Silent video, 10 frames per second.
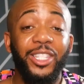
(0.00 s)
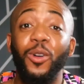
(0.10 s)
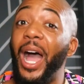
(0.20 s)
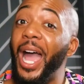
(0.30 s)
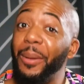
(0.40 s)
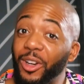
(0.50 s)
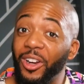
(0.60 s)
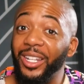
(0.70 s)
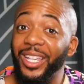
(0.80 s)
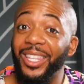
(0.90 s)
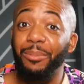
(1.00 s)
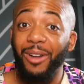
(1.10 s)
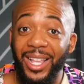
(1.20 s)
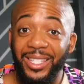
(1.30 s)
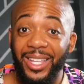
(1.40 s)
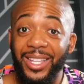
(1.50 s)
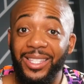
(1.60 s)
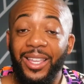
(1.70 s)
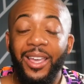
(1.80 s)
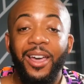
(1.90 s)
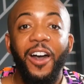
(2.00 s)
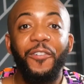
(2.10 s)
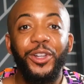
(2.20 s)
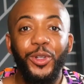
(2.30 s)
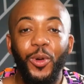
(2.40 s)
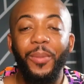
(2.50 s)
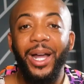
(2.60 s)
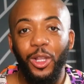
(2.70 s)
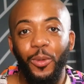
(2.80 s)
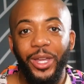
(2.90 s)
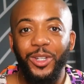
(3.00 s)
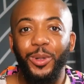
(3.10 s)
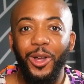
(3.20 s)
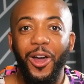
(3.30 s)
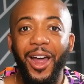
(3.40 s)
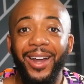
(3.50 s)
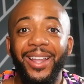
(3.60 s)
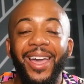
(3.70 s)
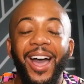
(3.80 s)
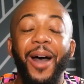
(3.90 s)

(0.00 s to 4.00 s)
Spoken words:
So I'm currently in the process of renewing my global entry card,